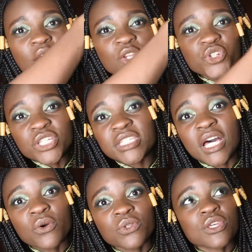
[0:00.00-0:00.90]
trace
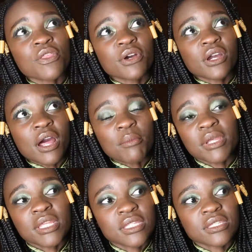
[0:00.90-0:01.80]
out the
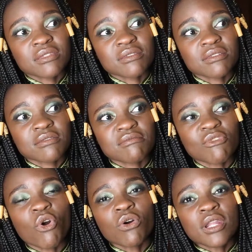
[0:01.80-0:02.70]
garment
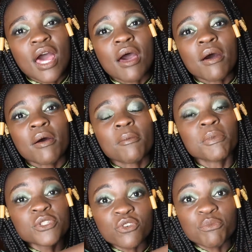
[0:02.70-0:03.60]
on a
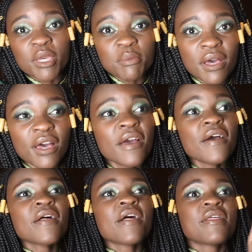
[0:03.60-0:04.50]
piece of paper,
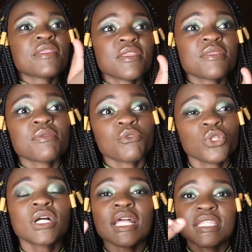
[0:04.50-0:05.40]
and then you'll
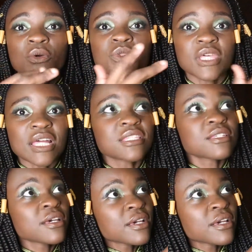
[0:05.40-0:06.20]
cut out that